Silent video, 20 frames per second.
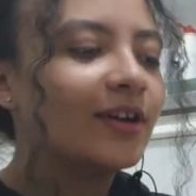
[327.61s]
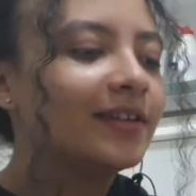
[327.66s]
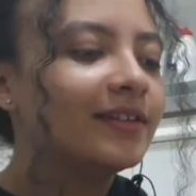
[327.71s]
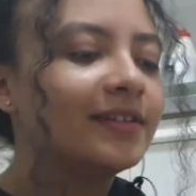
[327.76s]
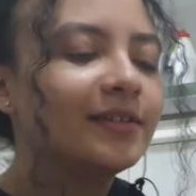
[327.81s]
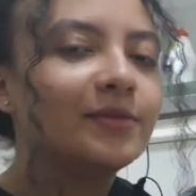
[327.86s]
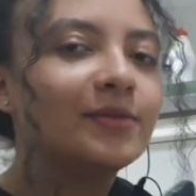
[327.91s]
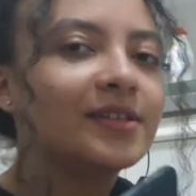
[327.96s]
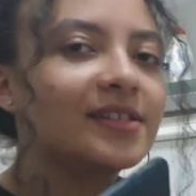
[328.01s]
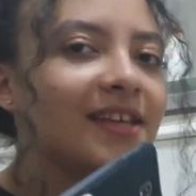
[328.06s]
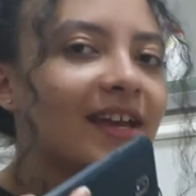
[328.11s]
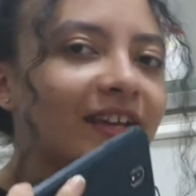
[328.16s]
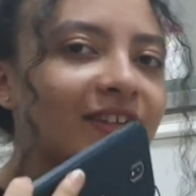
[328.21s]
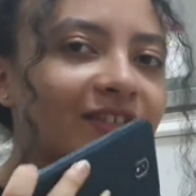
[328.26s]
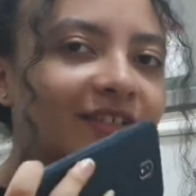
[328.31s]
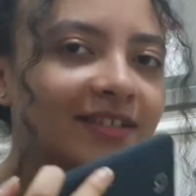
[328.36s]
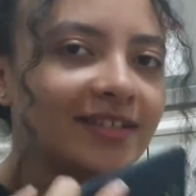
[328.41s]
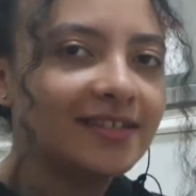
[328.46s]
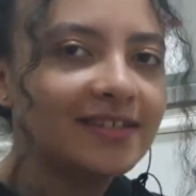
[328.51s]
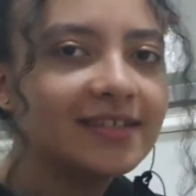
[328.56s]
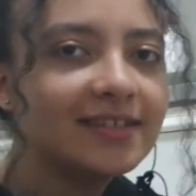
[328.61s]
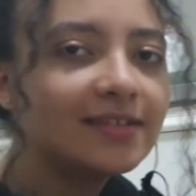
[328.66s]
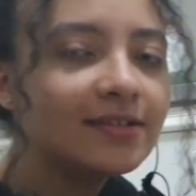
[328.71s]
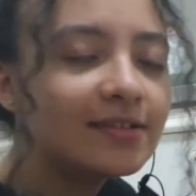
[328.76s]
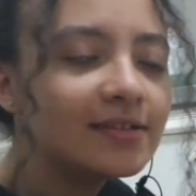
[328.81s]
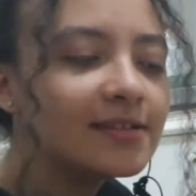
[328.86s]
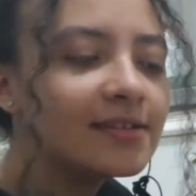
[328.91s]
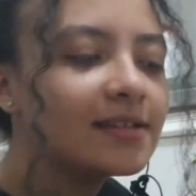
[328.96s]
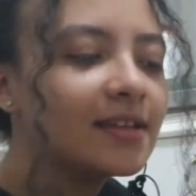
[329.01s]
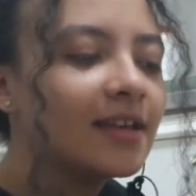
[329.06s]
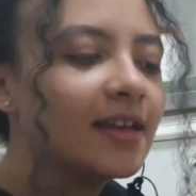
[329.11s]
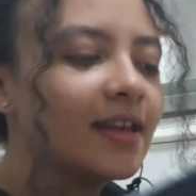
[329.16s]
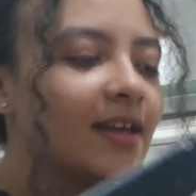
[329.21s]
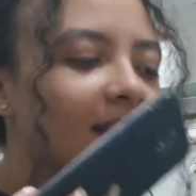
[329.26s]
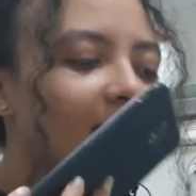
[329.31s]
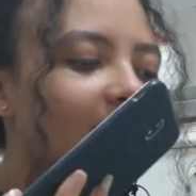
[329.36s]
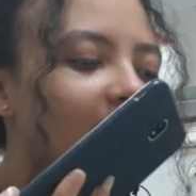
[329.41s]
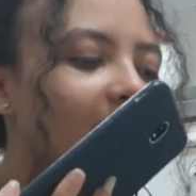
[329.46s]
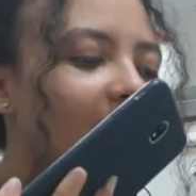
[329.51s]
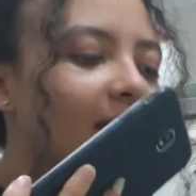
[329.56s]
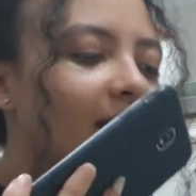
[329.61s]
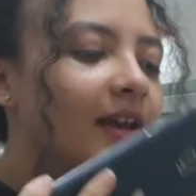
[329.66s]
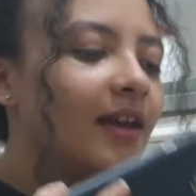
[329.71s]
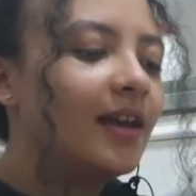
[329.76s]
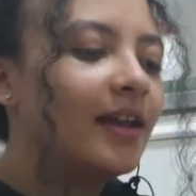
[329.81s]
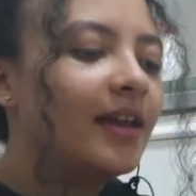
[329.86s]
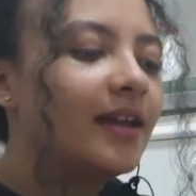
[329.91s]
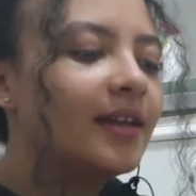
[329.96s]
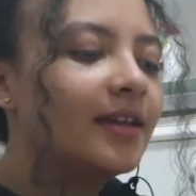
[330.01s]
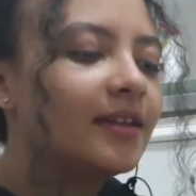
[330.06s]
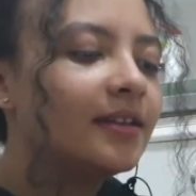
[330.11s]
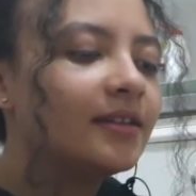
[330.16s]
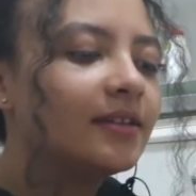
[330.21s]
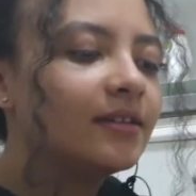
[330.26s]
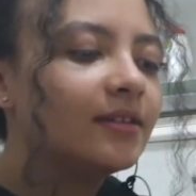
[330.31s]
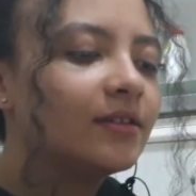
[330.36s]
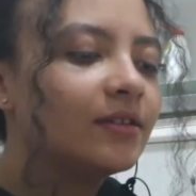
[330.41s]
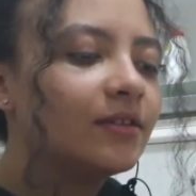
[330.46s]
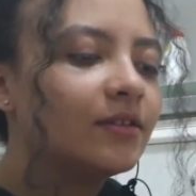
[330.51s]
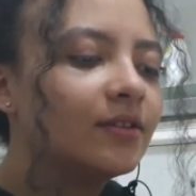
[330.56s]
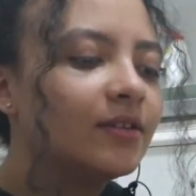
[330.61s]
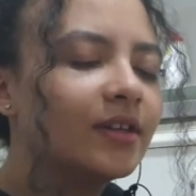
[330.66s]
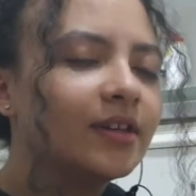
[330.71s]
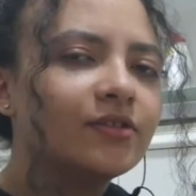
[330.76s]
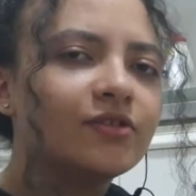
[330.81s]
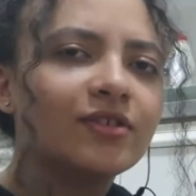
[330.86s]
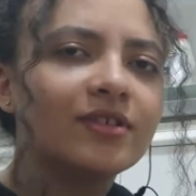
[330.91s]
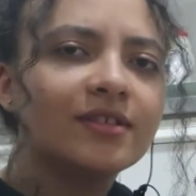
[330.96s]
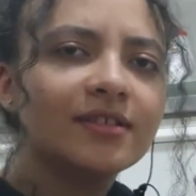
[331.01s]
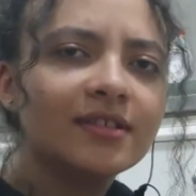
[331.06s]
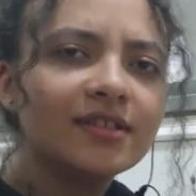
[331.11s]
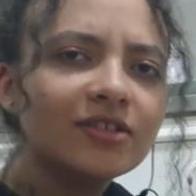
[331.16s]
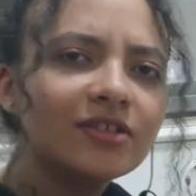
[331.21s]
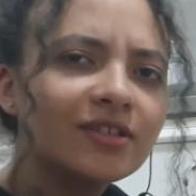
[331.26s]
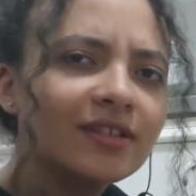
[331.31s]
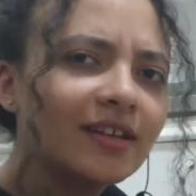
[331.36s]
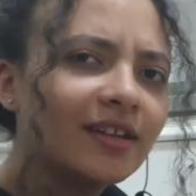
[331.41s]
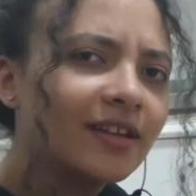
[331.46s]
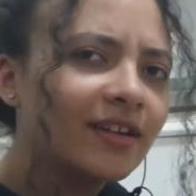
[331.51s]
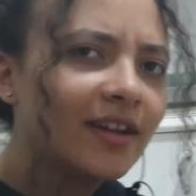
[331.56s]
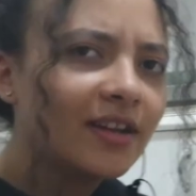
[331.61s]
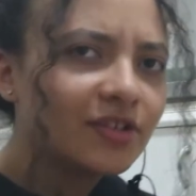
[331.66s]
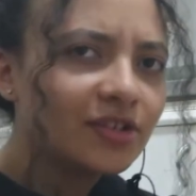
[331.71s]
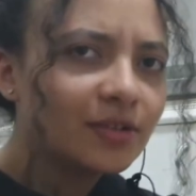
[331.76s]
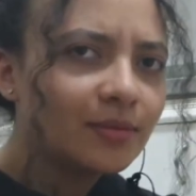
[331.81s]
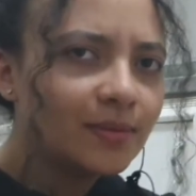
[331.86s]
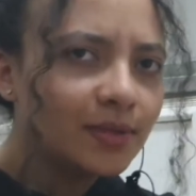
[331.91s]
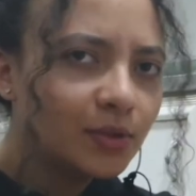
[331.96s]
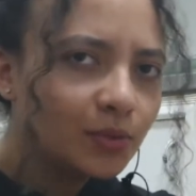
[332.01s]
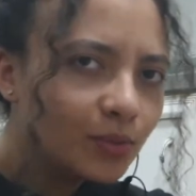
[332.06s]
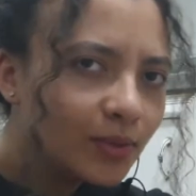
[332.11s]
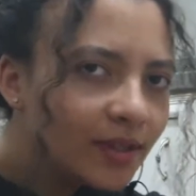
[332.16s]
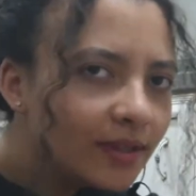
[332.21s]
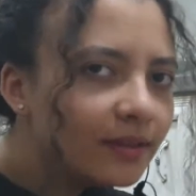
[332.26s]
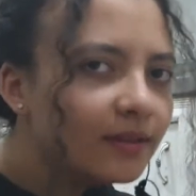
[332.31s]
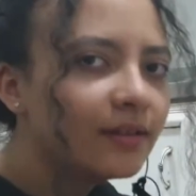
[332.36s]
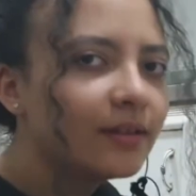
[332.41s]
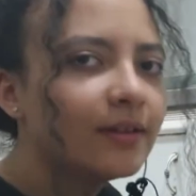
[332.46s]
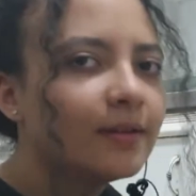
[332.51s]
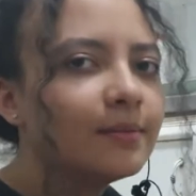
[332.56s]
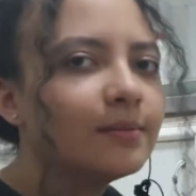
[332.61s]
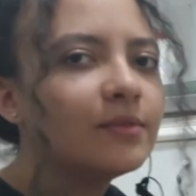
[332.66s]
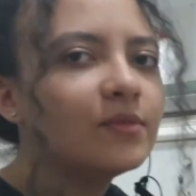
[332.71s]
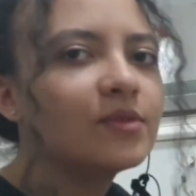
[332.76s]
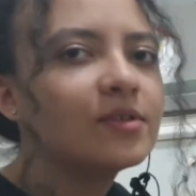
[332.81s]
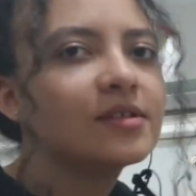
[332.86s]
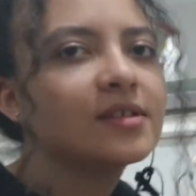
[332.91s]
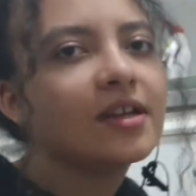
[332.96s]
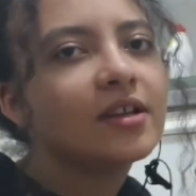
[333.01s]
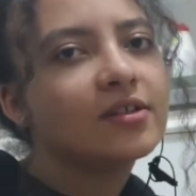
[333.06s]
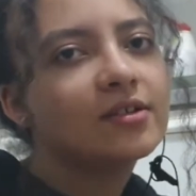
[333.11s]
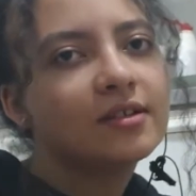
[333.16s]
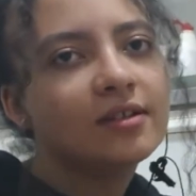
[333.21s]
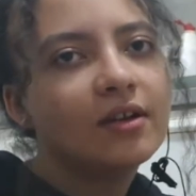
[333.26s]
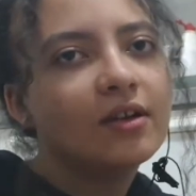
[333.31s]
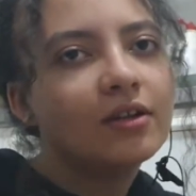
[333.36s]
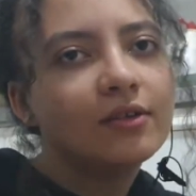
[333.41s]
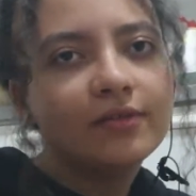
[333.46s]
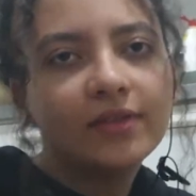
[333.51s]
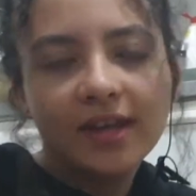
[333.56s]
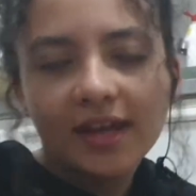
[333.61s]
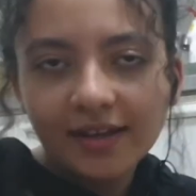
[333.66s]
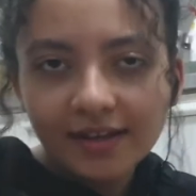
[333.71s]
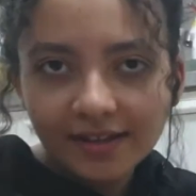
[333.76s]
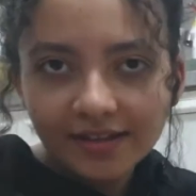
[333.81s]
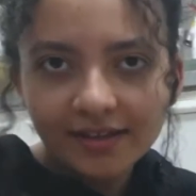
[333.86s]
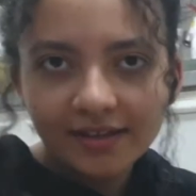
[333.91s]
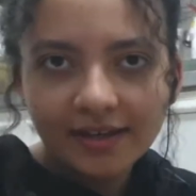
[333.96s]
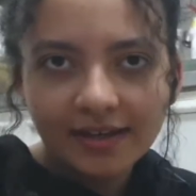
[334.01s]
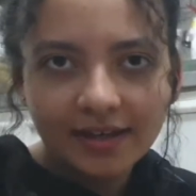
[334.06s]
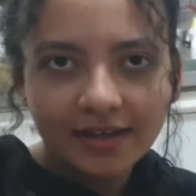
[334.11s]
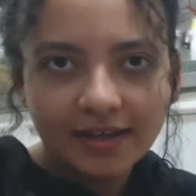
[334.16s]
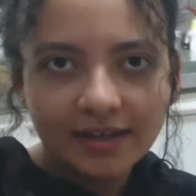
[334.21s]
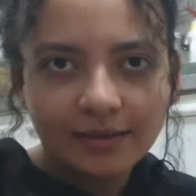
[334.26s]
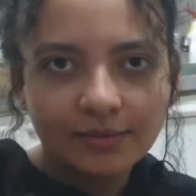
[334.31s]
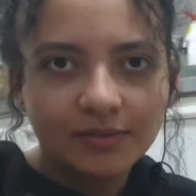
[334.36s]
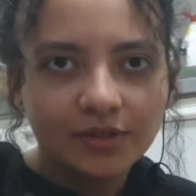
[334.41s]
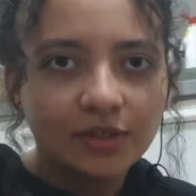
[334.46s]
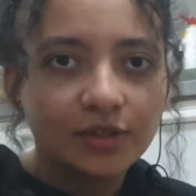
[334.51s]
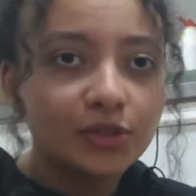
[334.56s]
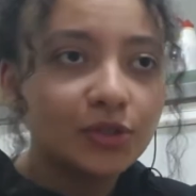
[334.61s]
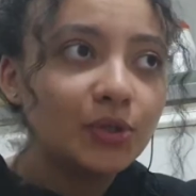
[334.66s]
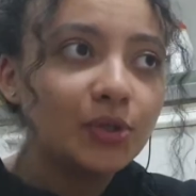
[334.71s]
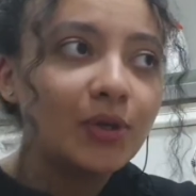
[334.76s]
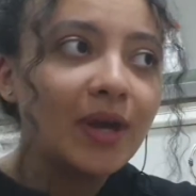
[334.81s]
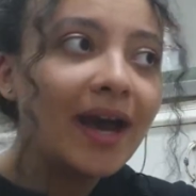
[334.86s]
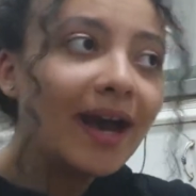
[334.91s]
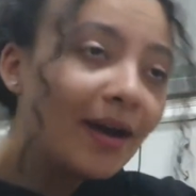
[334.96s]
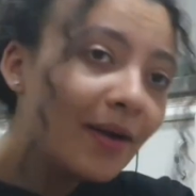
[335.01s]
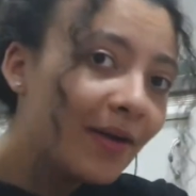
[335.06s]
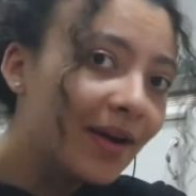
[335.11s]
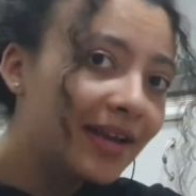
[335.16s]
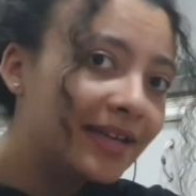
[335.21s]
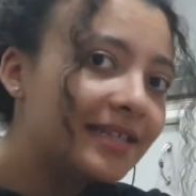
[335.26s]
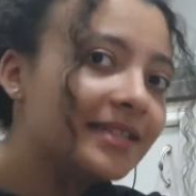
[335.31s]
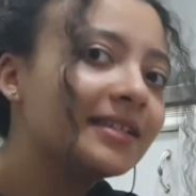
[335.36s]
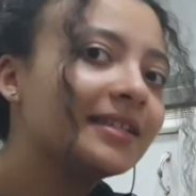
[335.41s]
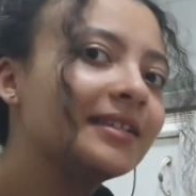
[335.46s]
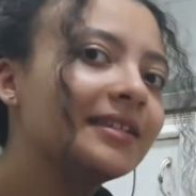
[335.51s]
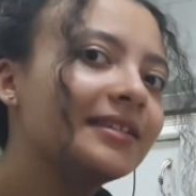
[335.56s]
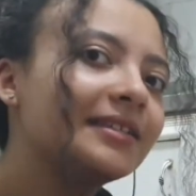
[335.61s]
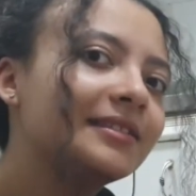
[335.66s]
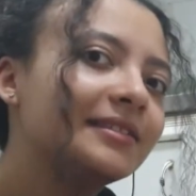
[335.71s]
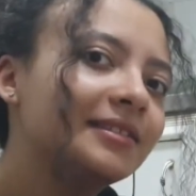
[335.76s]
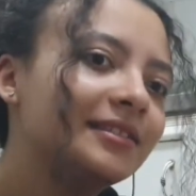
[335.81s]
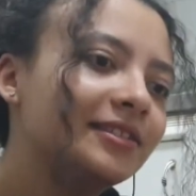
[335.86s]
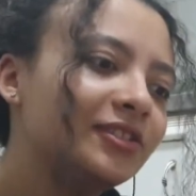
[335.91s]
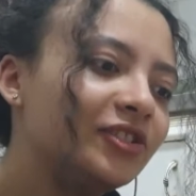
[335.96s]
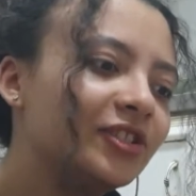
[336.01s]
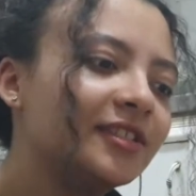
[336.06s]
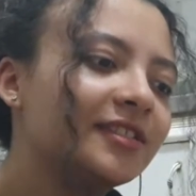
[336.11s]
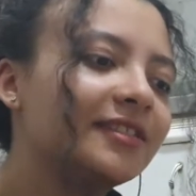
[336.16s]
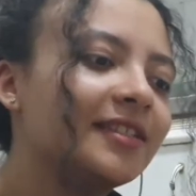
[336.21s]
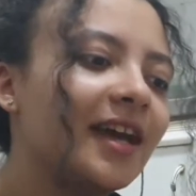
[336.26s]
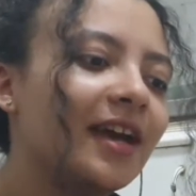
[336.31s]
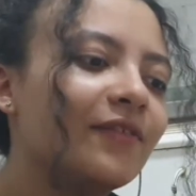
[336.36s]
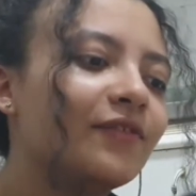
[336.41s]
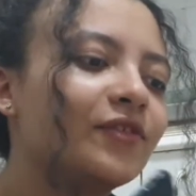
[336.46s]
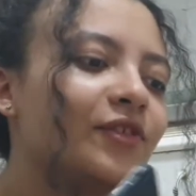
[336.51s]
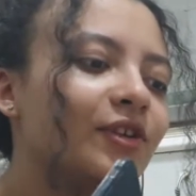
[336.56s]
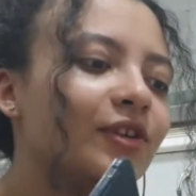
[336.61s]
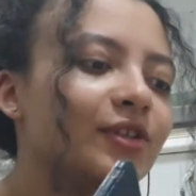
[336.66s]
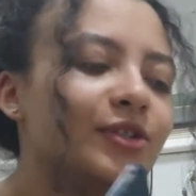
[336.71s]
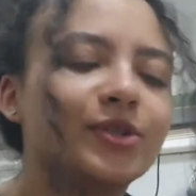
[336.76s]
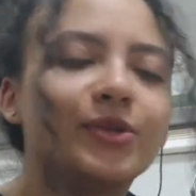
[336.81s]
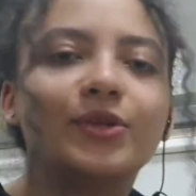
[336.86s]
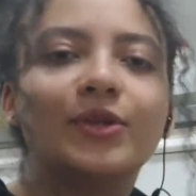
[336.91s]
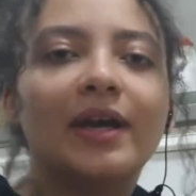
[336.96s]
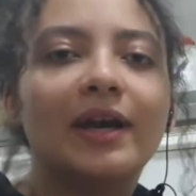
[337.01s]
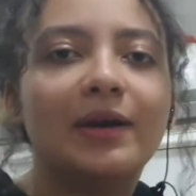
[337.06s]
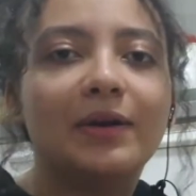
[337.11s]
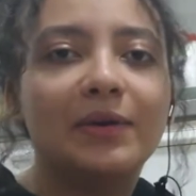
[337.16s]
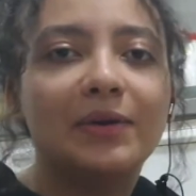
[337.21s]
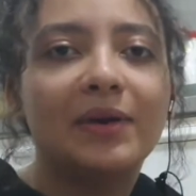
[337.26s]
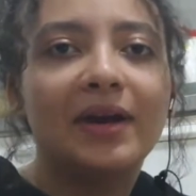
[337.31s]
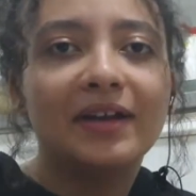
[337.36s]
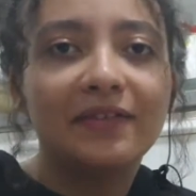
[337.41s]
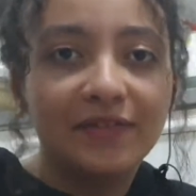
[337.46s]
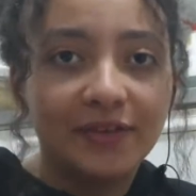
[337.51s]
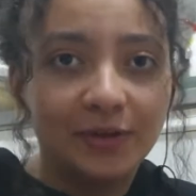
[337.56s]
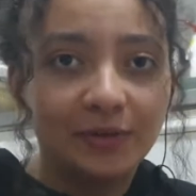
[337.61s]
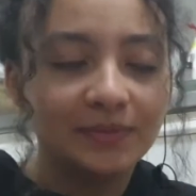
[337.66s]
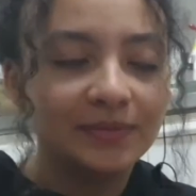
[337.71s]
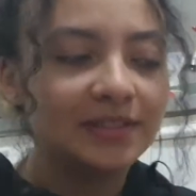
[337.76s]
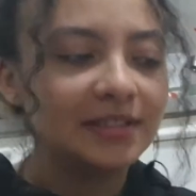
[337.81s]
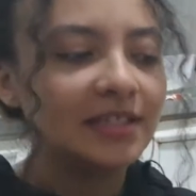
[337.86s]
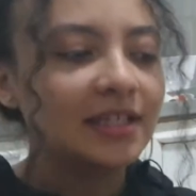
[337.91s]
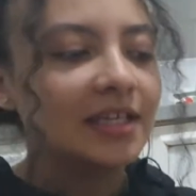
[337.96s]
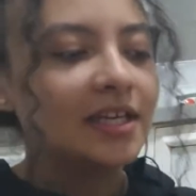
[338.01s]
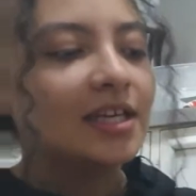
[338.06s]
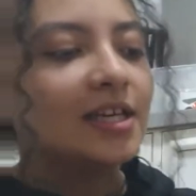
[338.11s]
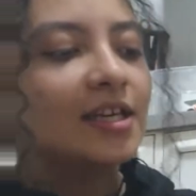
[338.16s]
All I did was actually stills, and the transition that are actually between them was actually all of the edit that I'm gonna show you how I did just after I show you how I filmed.